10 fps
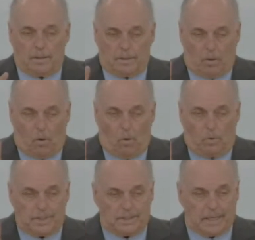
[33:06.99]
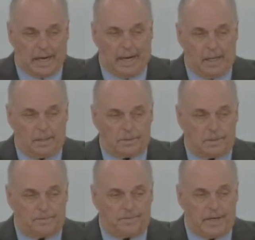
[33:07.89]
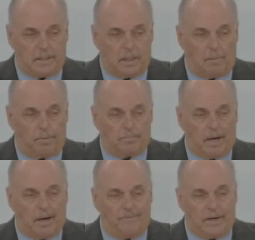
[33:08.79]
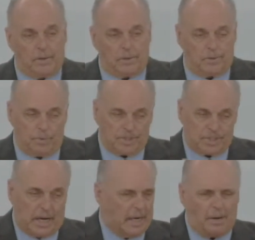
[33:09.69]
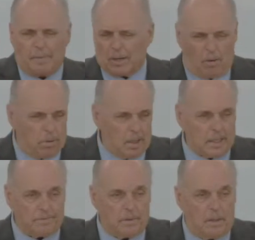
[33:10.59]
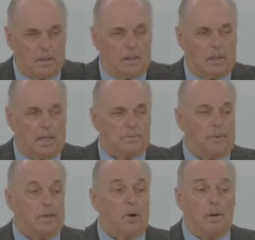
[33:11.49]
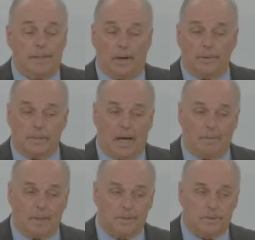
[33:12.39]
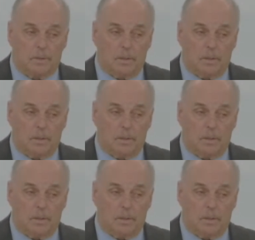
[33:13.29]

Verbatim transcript: the holes in his hands and his feet and put my fingers through his side, I'm not going to believe. That's why we call him Doubting Thomas.